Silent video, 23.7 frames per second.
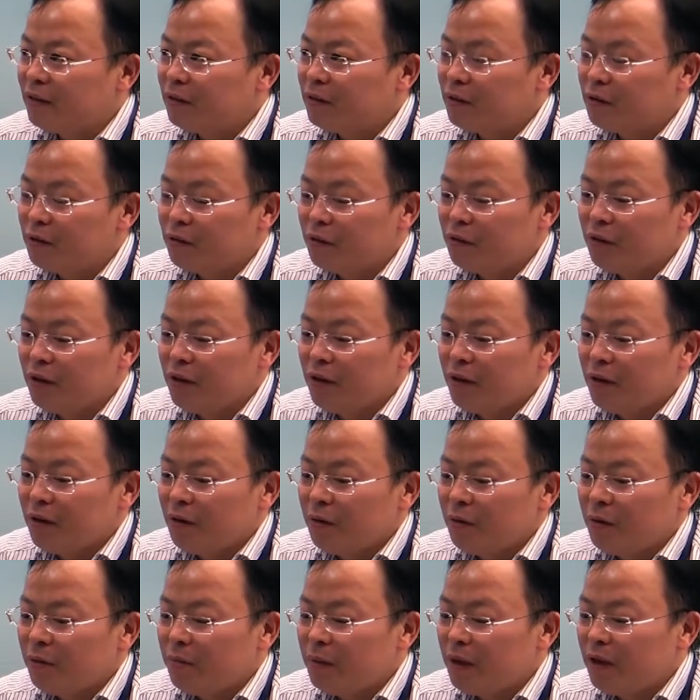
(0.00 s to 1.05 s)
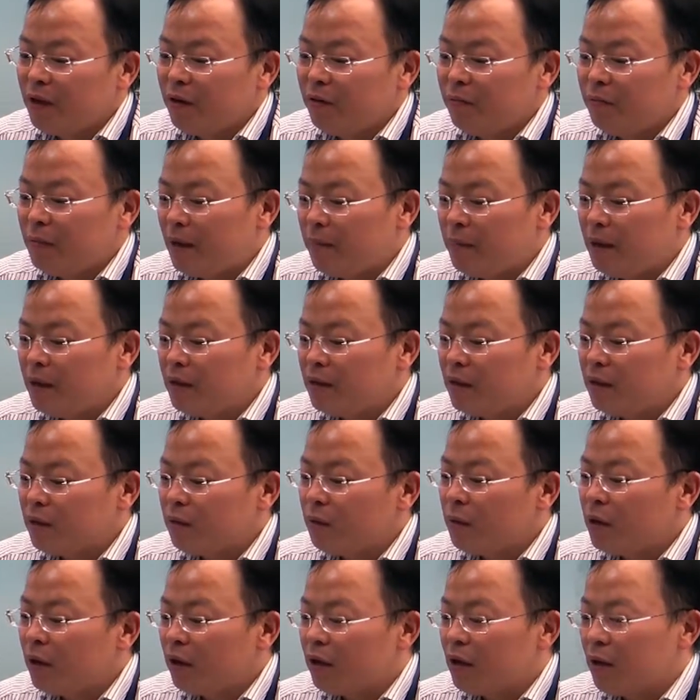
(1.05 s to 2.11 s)
So we believe maybe this
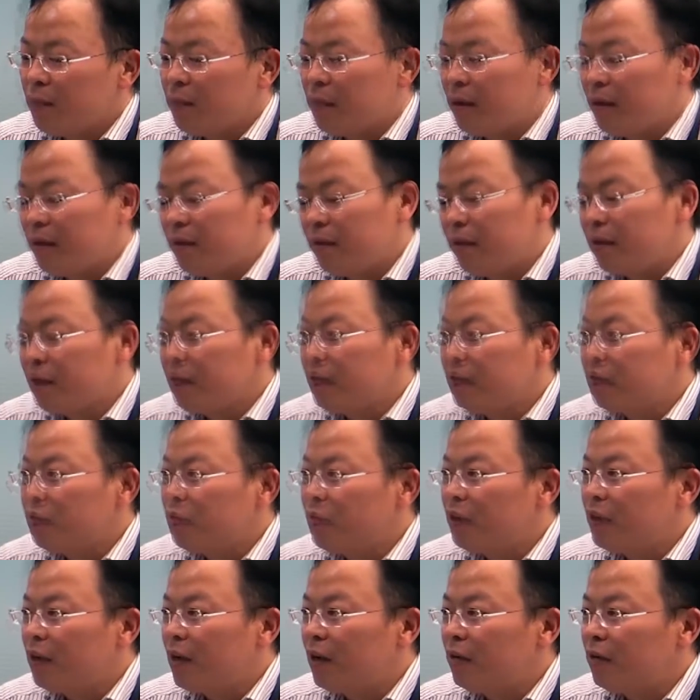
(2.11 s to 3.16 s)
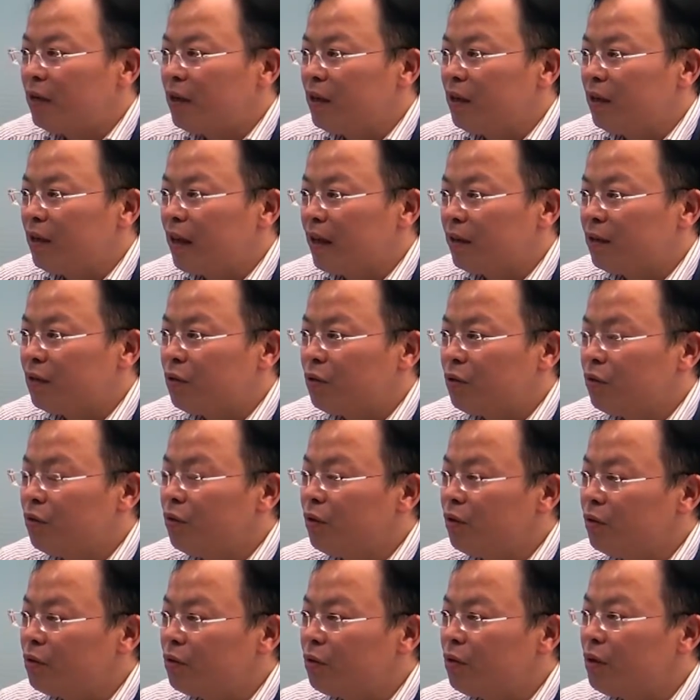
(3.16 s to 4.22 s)
will come in business result in next 2
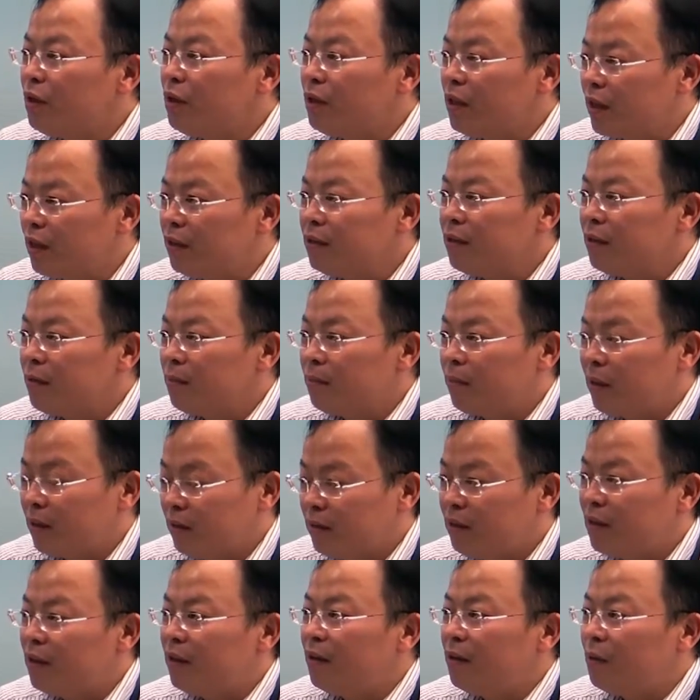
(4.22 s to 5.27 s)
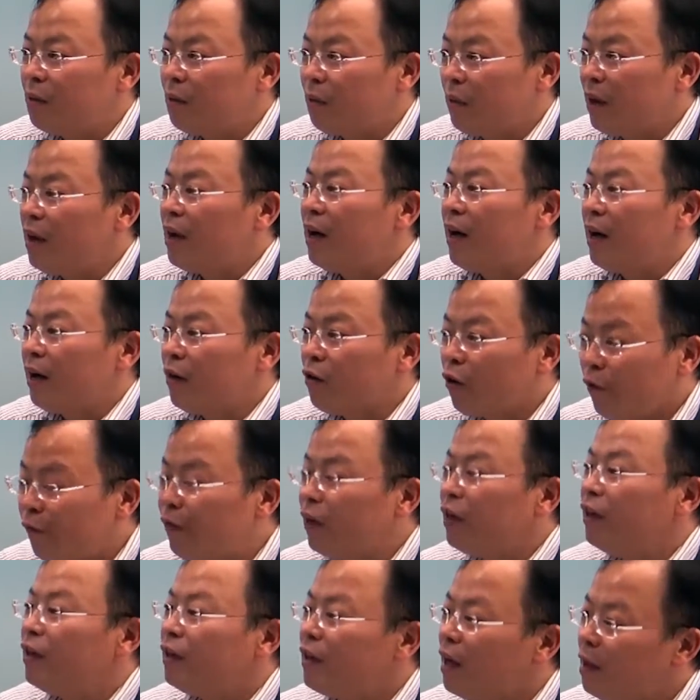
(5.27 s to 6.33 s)
or 3 years, but we are
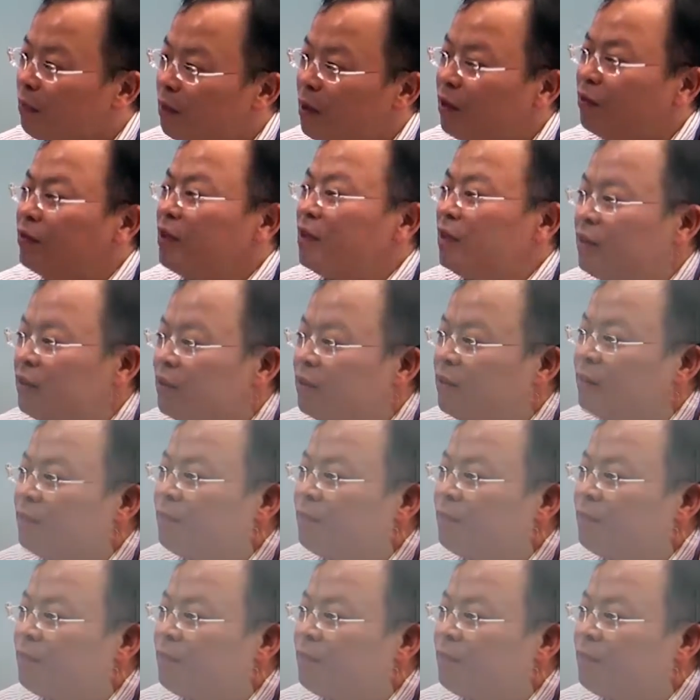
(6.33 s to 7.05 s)
confident about this.